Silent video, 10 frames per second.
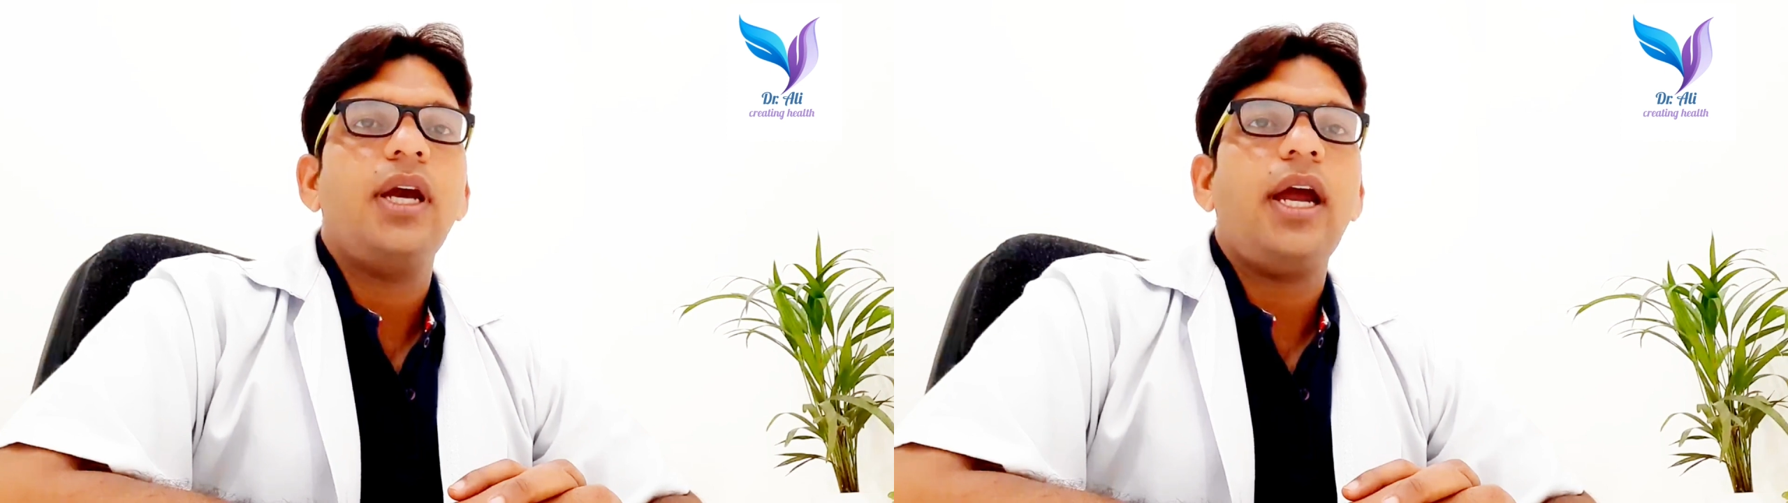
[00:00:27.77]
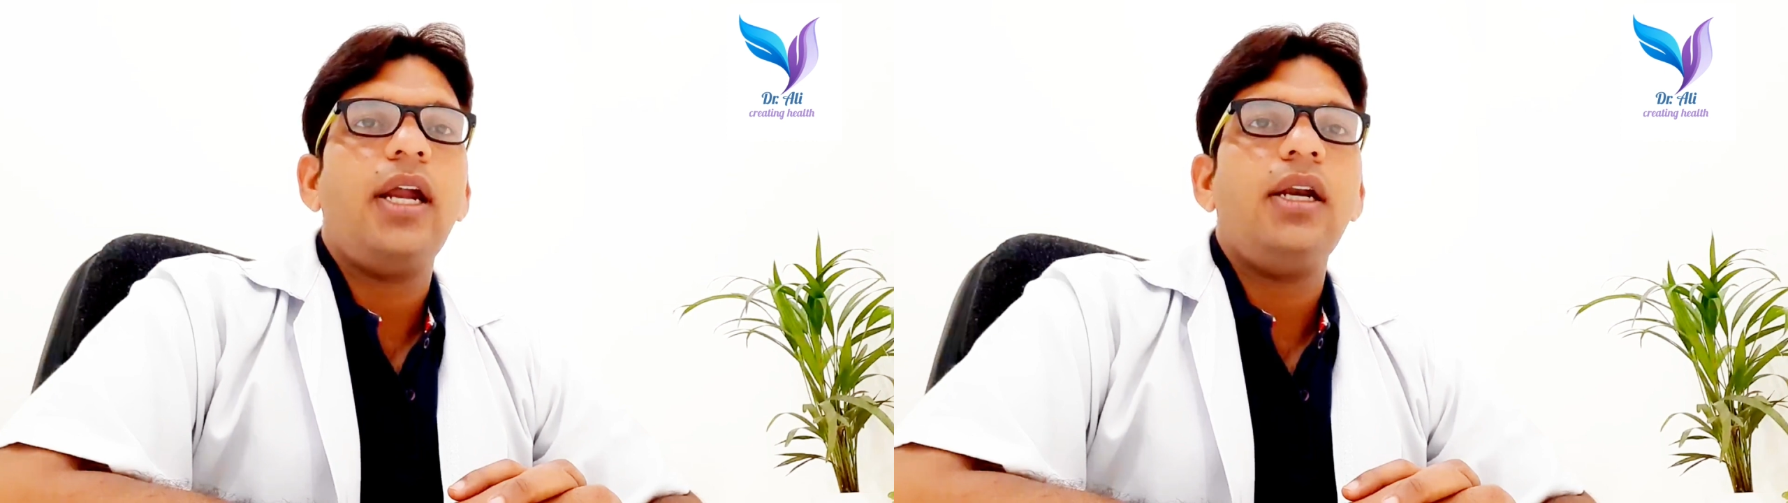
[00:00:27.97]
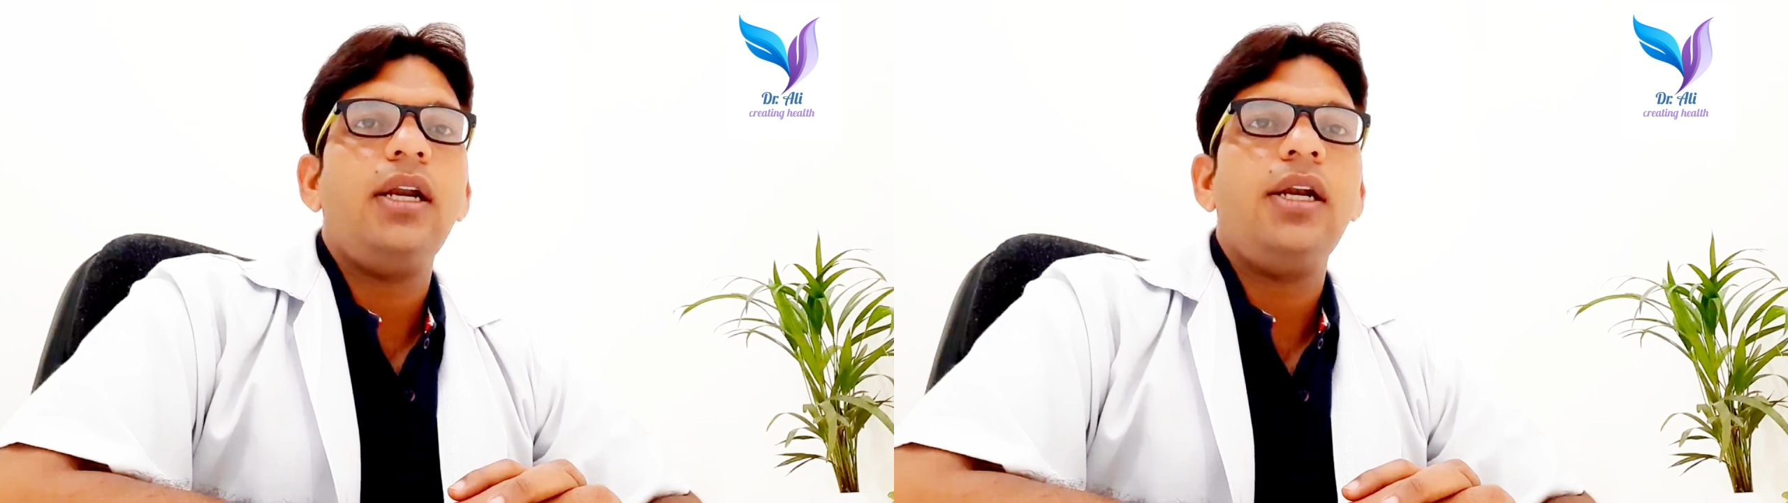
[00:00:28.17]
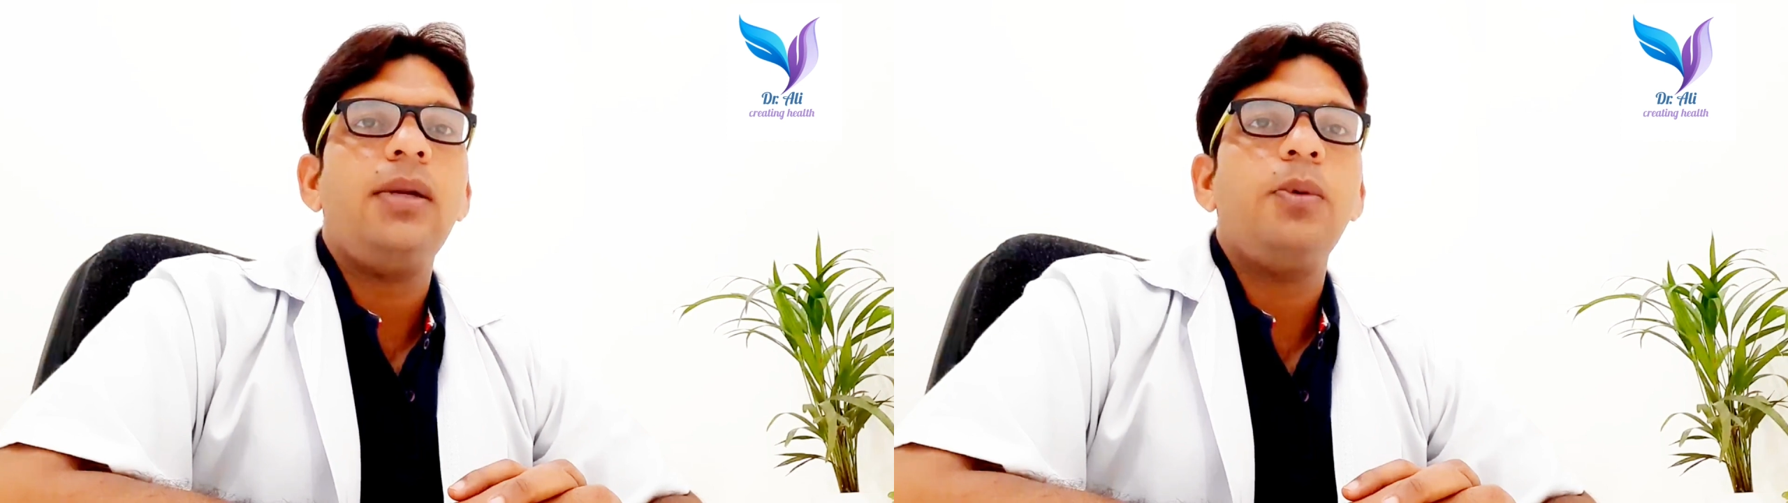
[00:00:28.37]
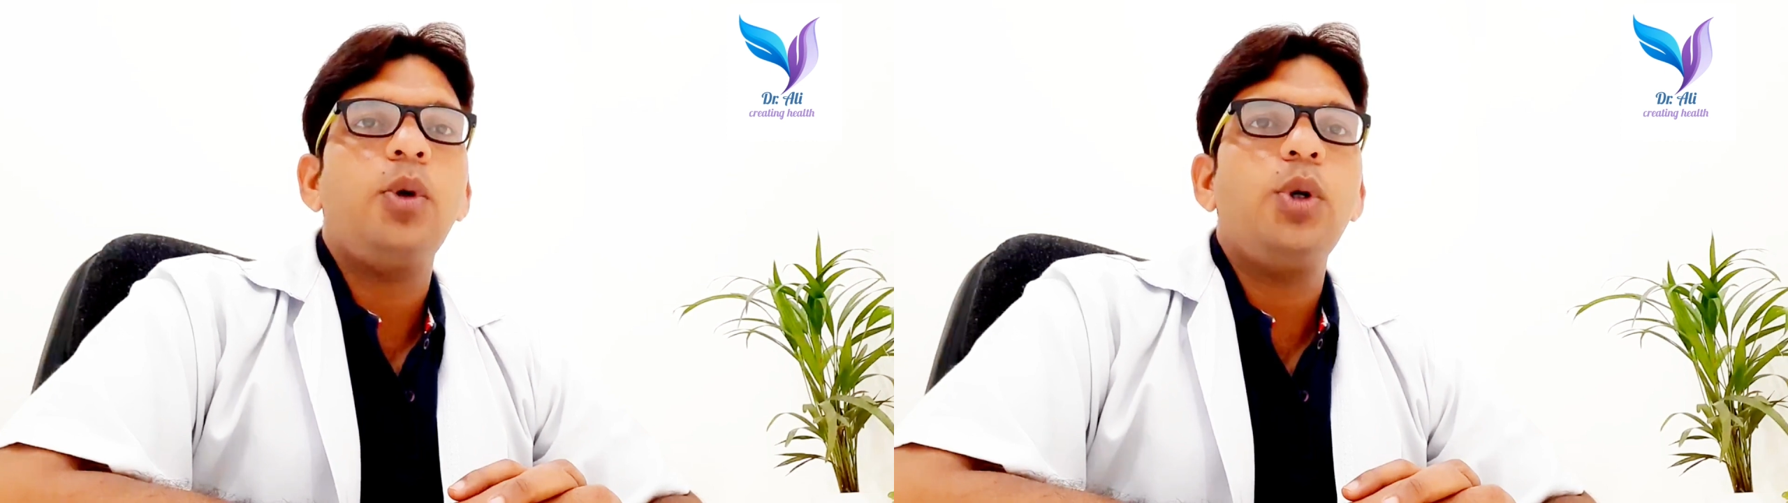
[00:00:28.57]
and
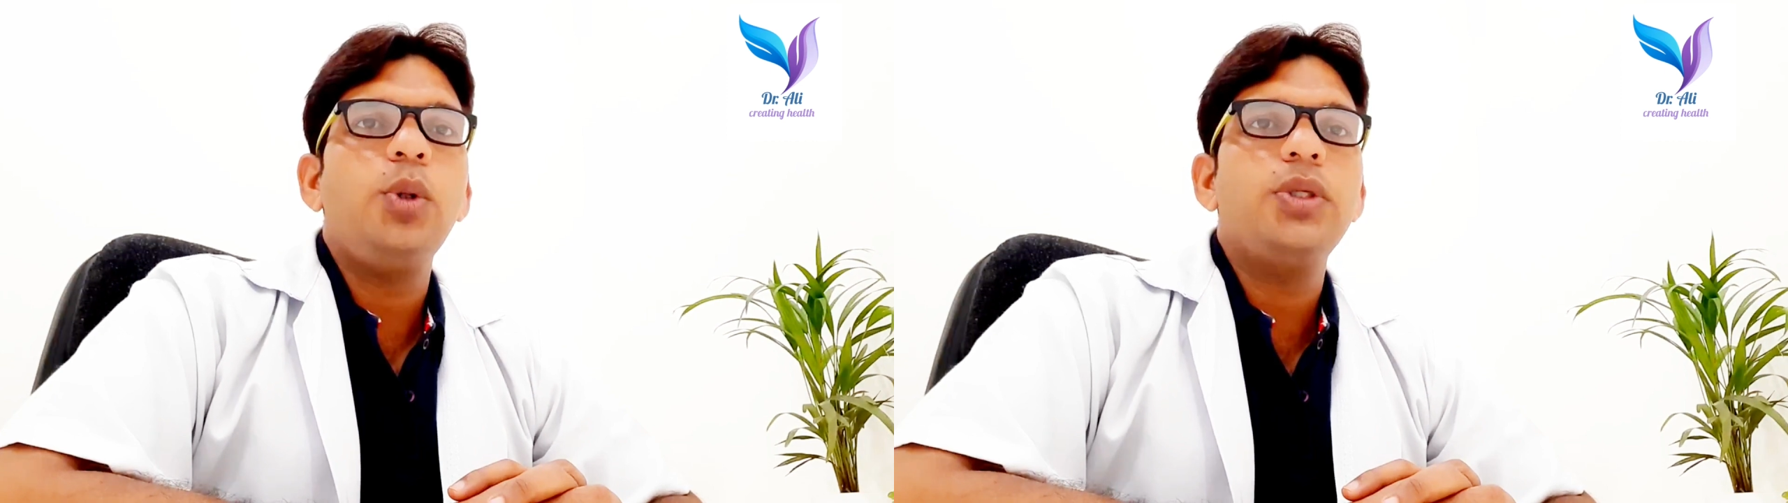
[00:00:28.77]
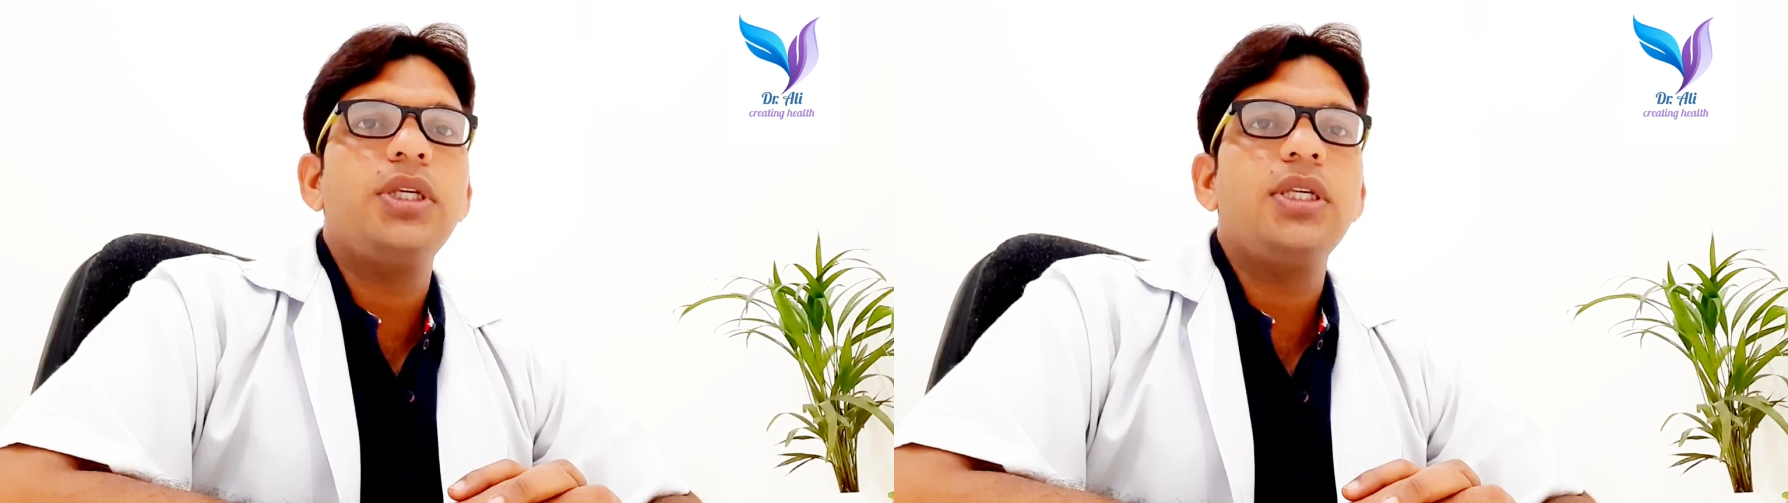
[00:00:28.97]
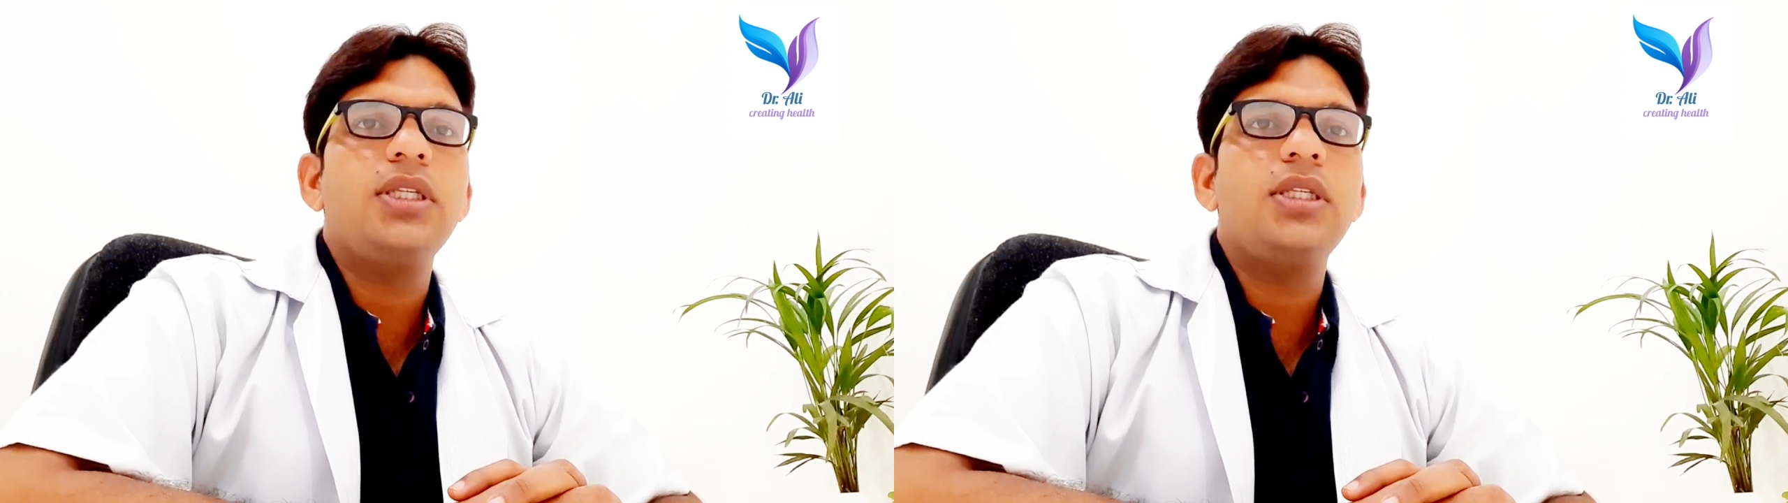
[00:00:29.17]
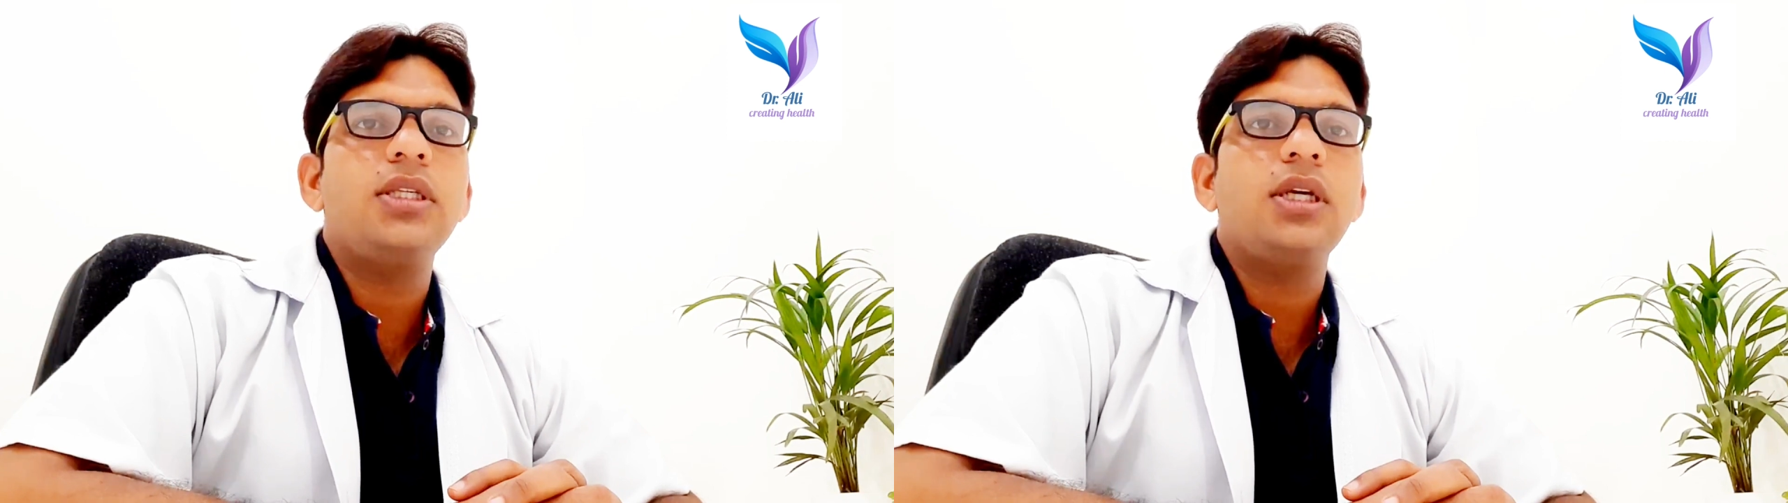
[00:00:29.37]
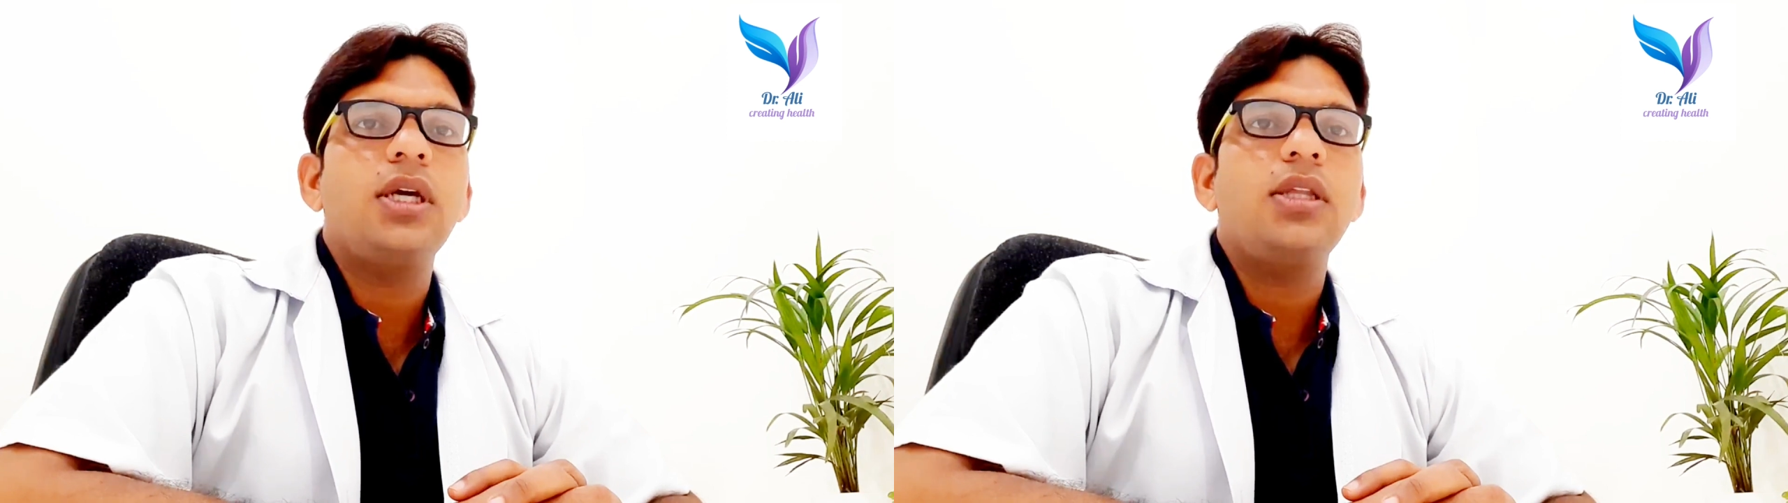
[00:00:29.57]
it produces
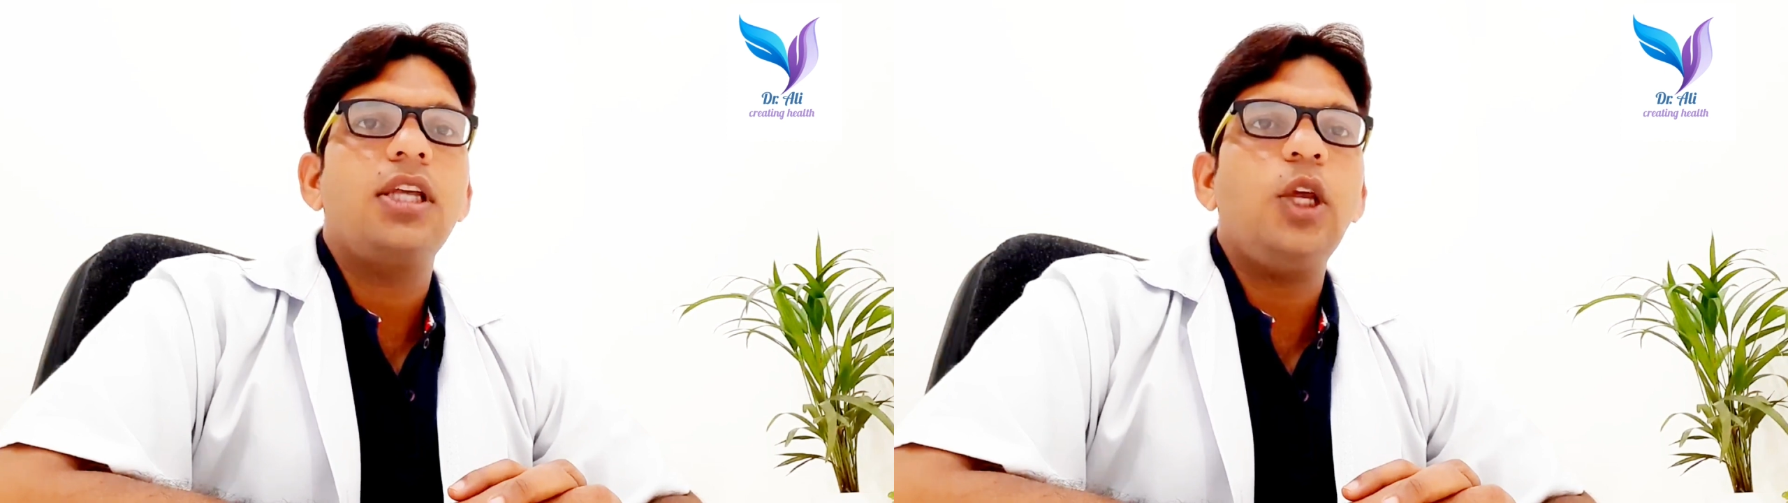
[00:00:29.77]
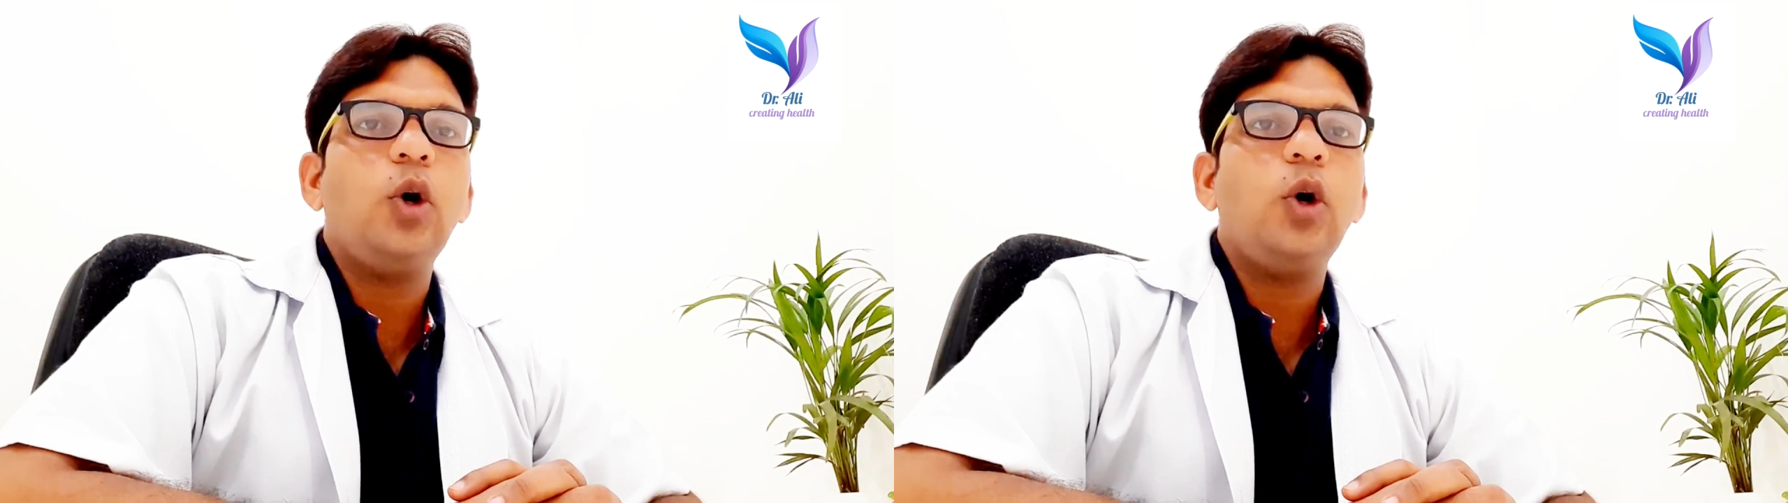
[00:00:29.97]
three